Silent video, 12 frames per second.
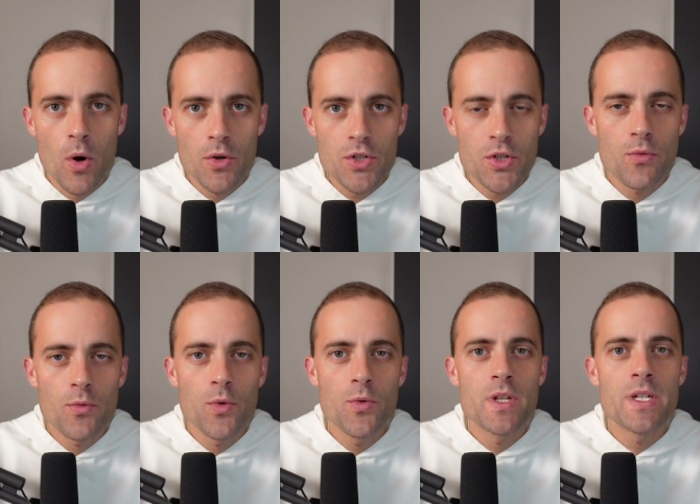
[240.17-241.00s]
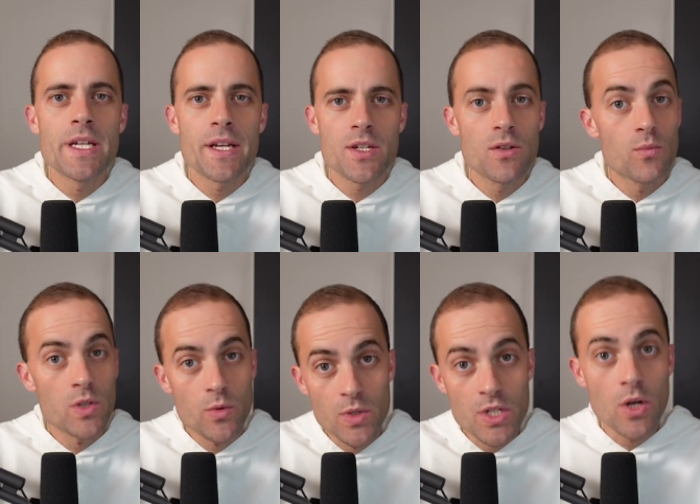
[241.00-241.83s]
march through the desert,
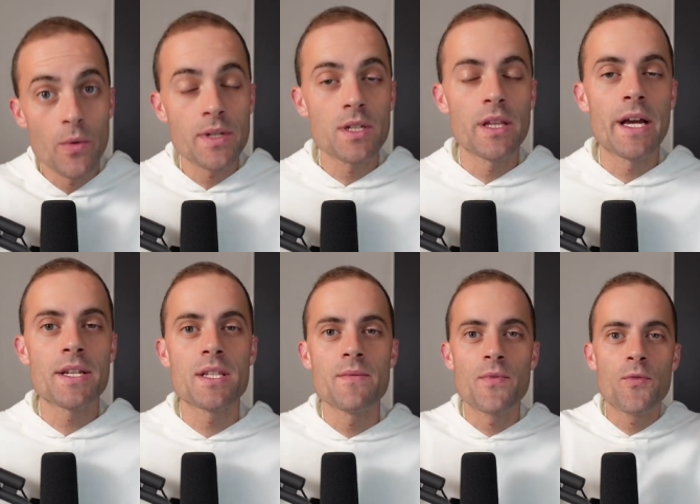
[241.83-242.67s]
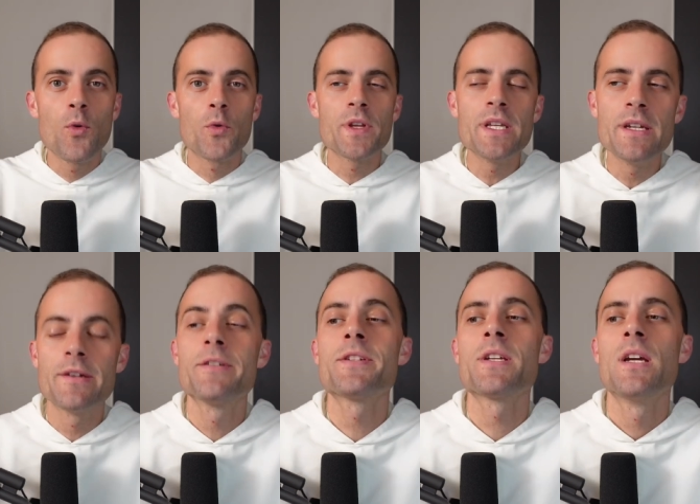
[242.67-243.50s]
which was going to last them 40
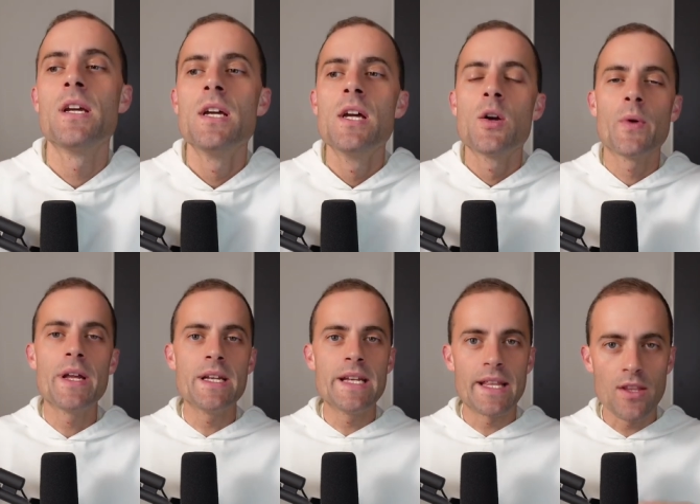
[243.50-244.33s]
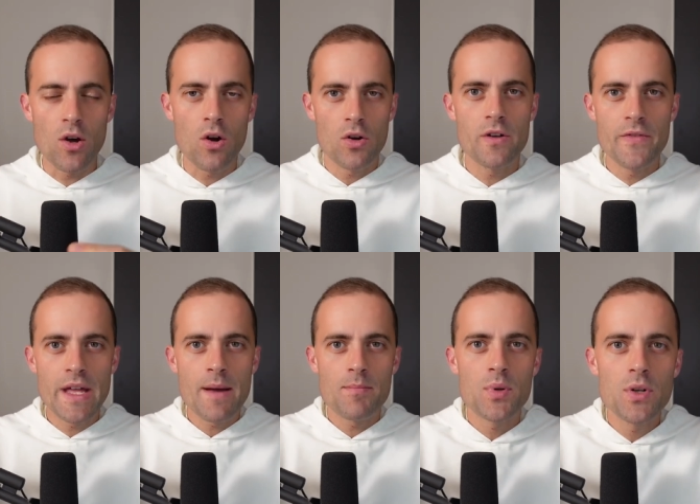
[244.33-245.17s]
years, right? And at the heart of
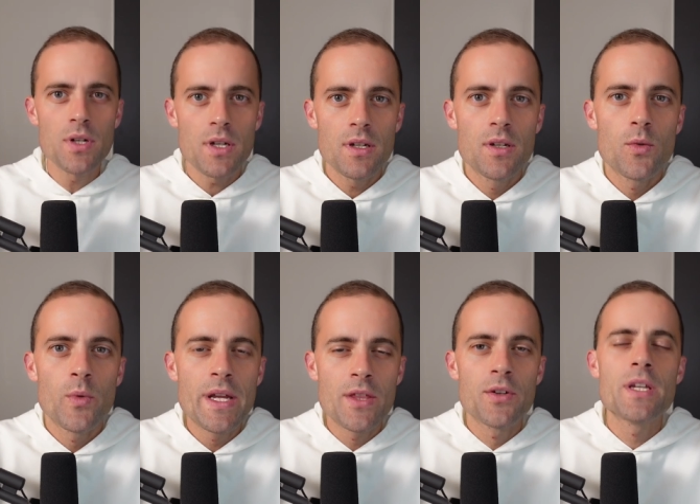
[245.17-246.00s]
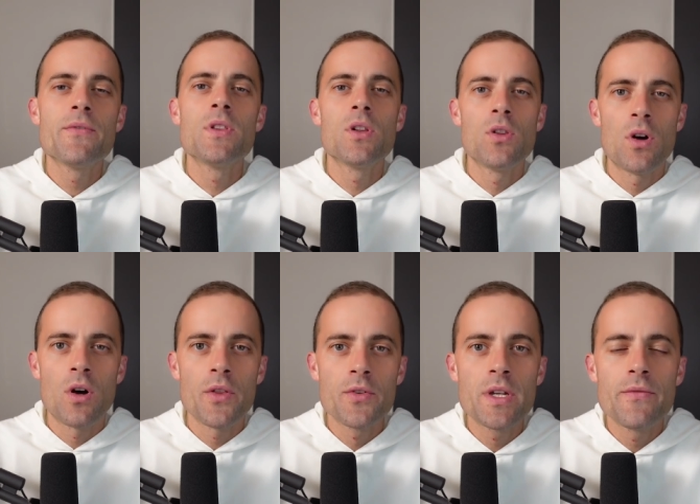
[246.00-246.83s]
that book, right, they're given the
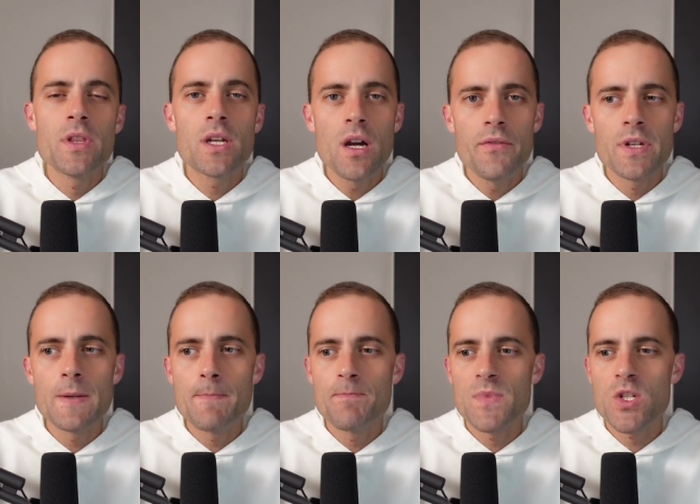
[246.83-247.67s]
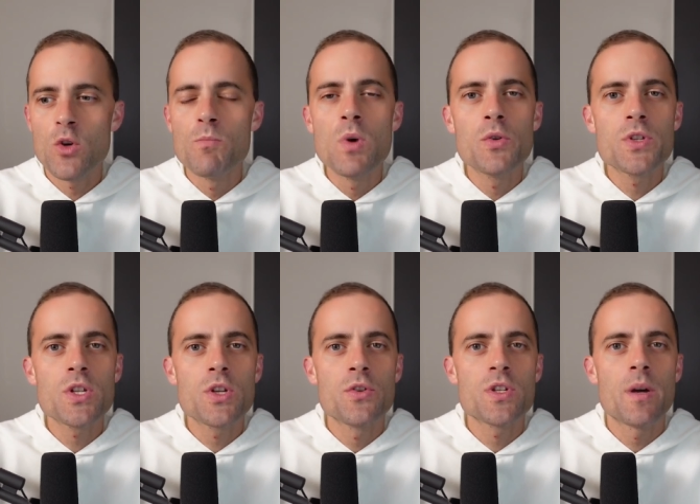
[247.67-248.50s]
law, they're given the covenant. So
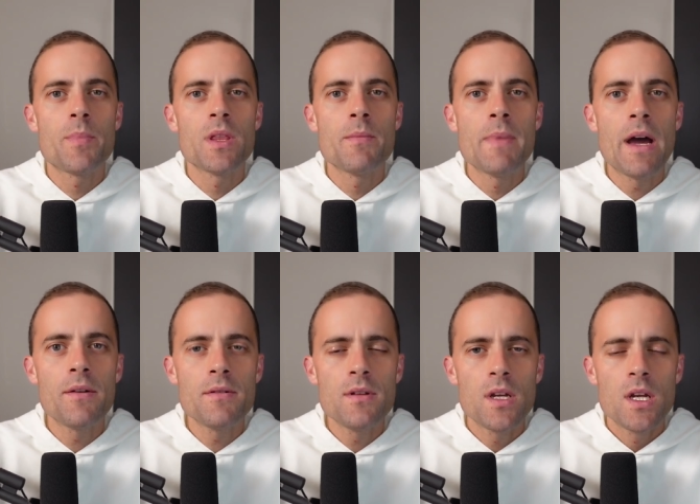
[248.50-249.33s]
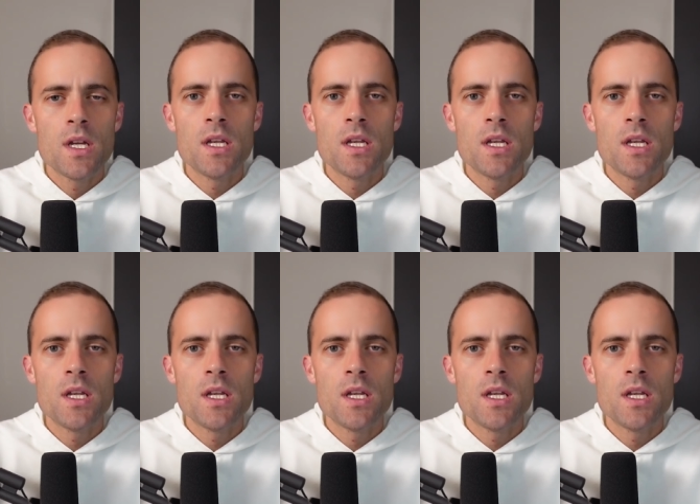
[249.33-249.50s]
Moses goes up on the mountain,